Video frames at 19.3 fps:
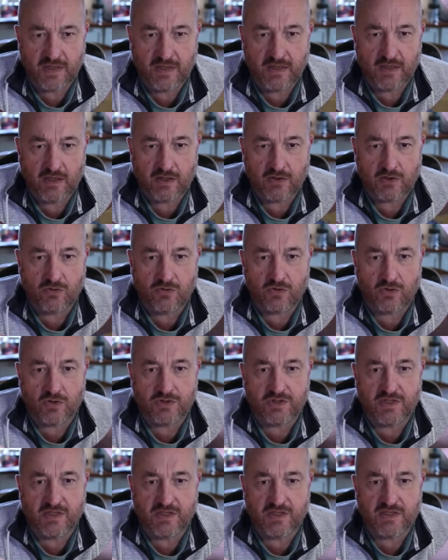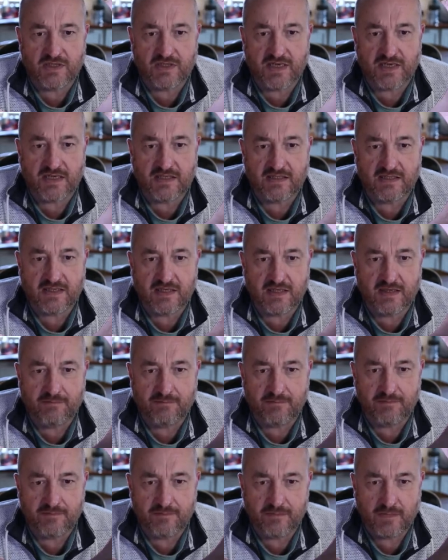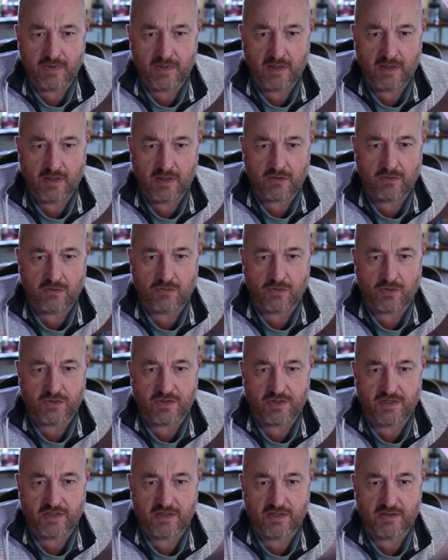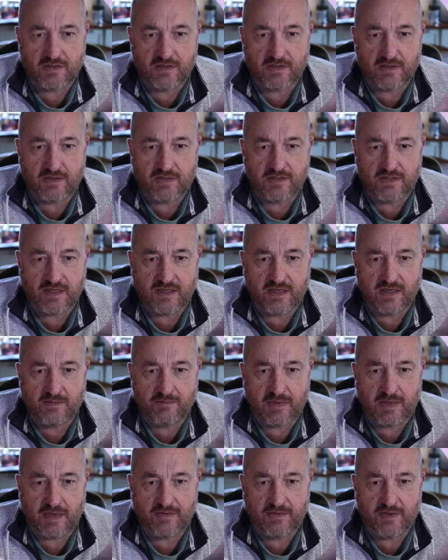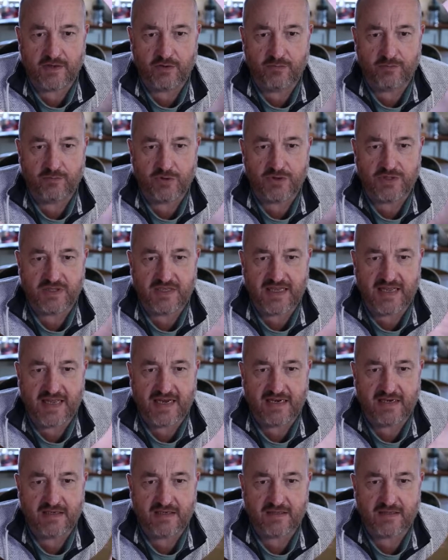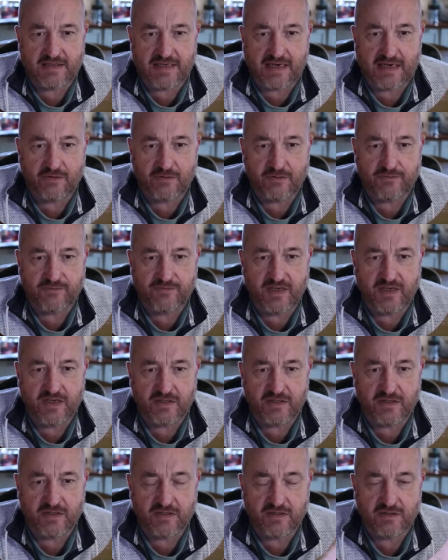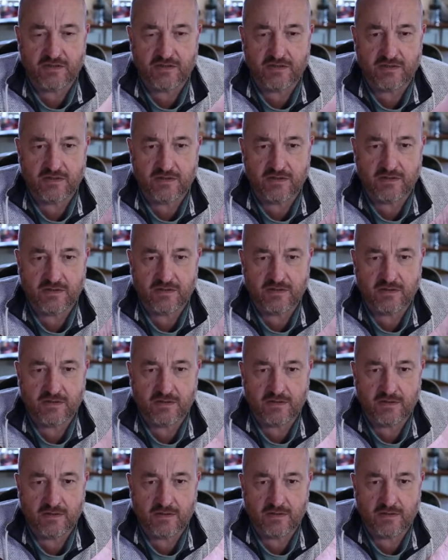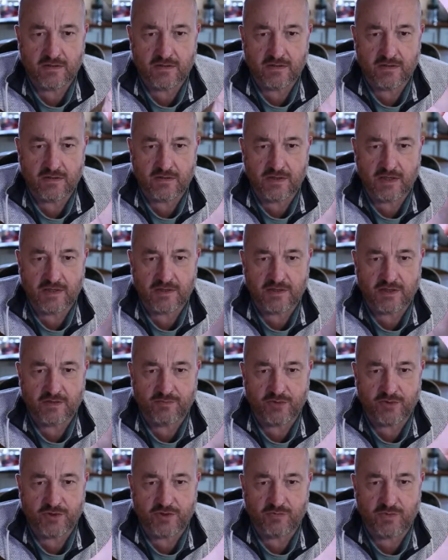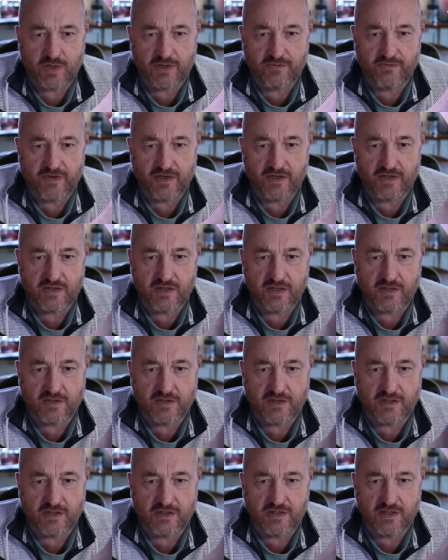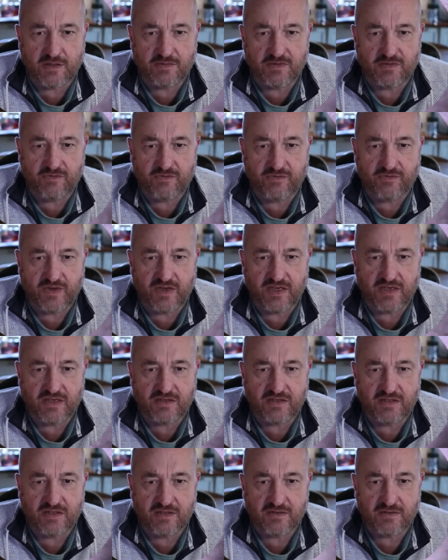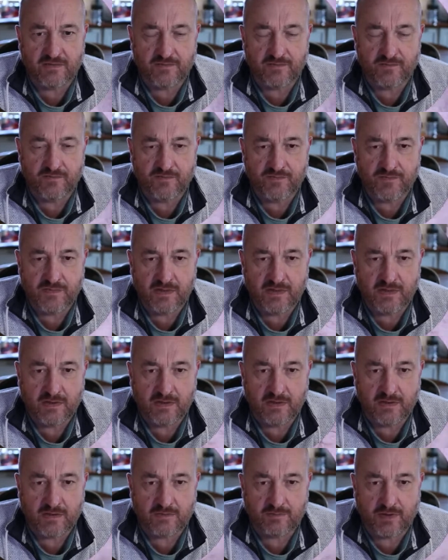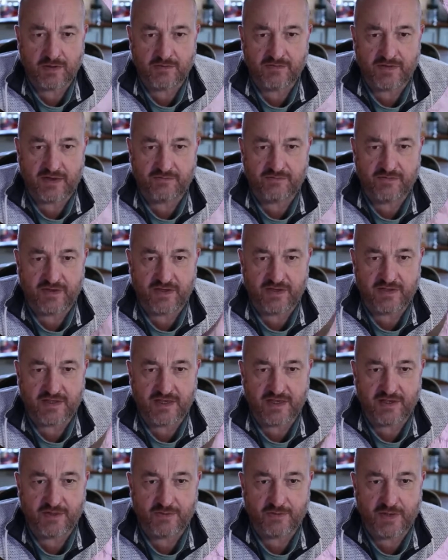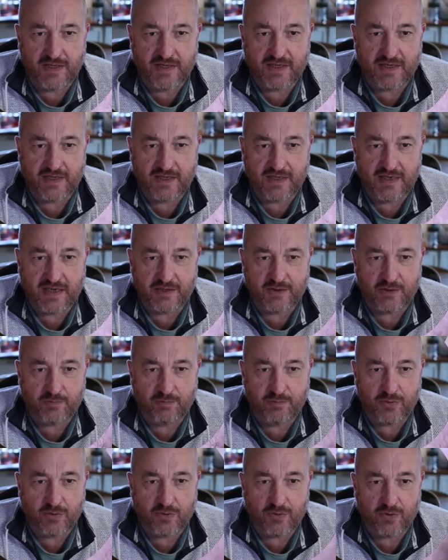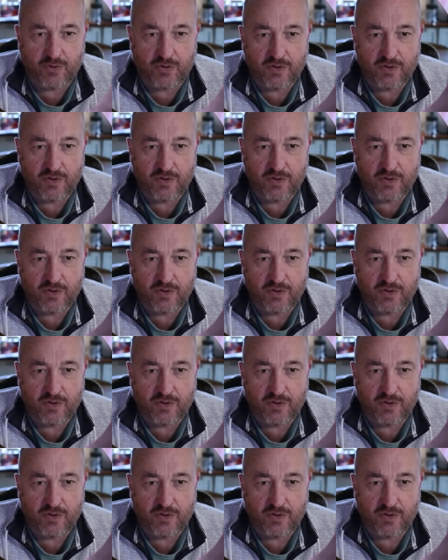crossing the second time, crossing the third time, and then you push the end down your fingers. Okay, so you push it where your fingers are to the tips of your fingers. My fat fingers getting in the way there, and you pull,